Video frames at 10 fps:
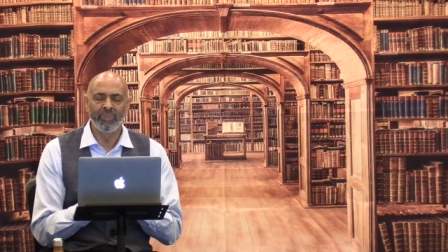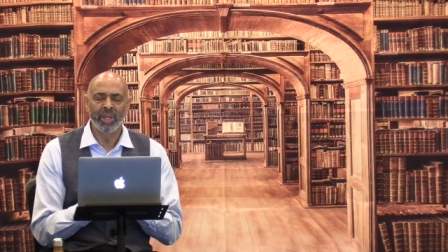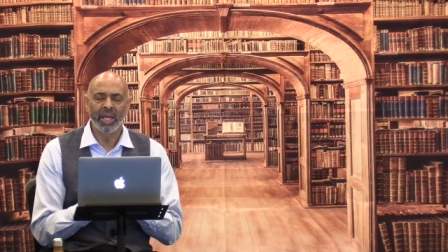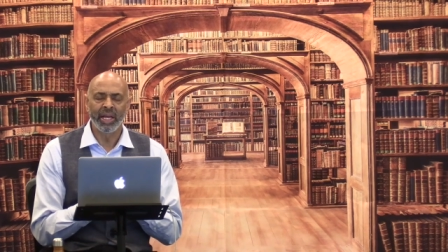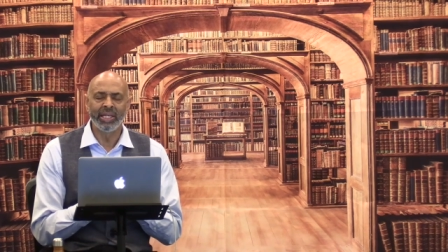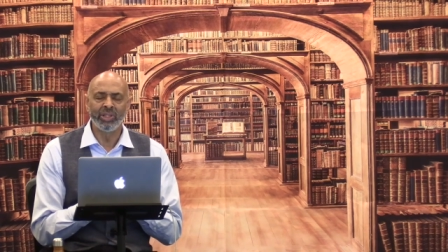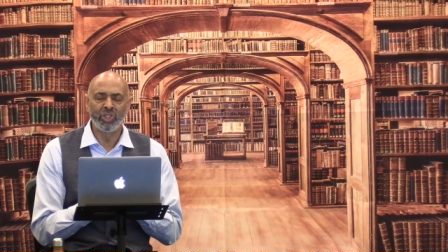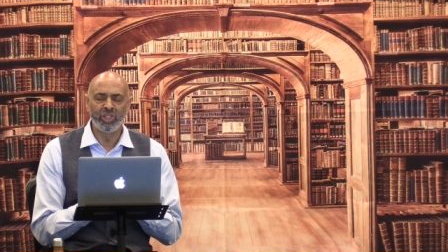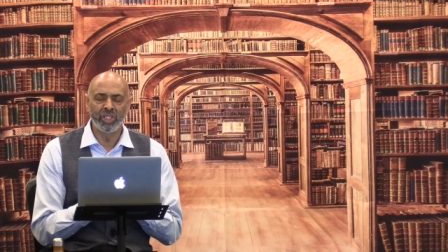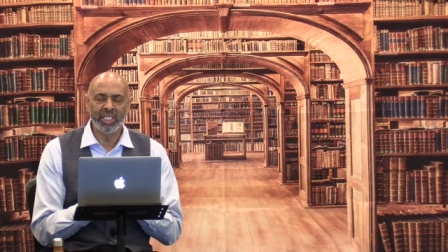In
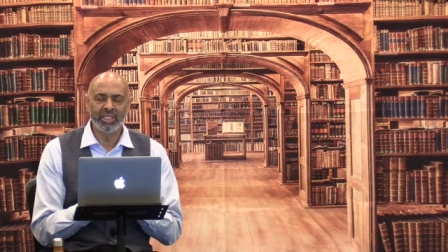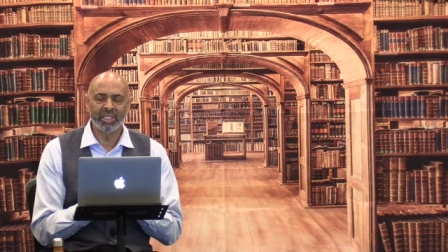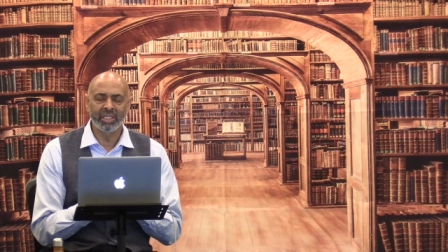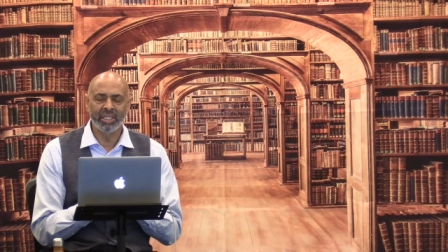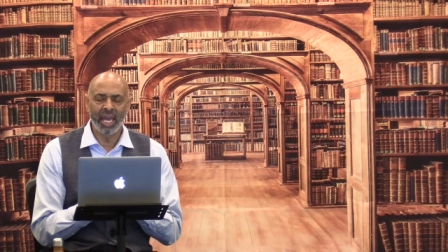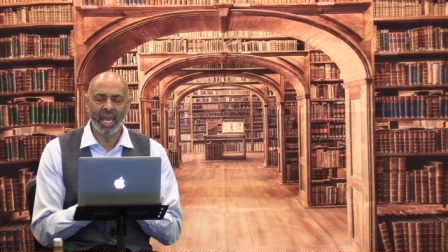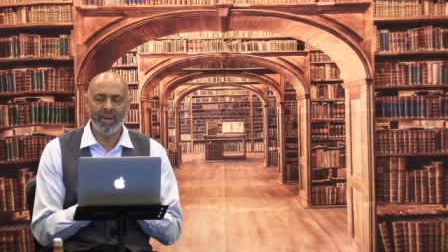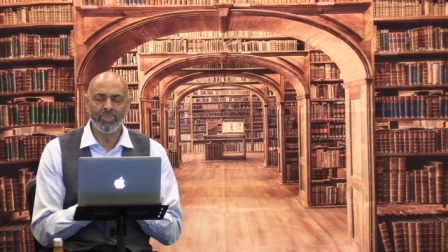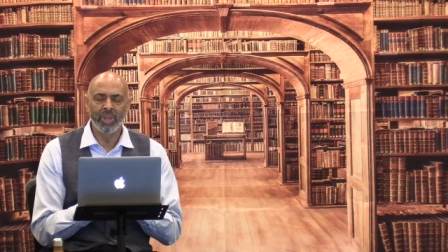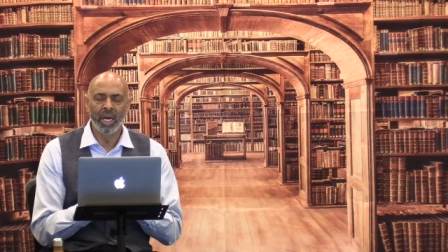Jesus' name
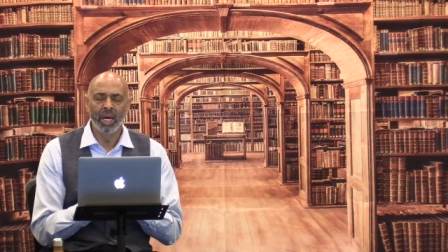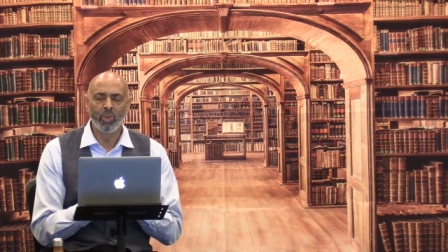we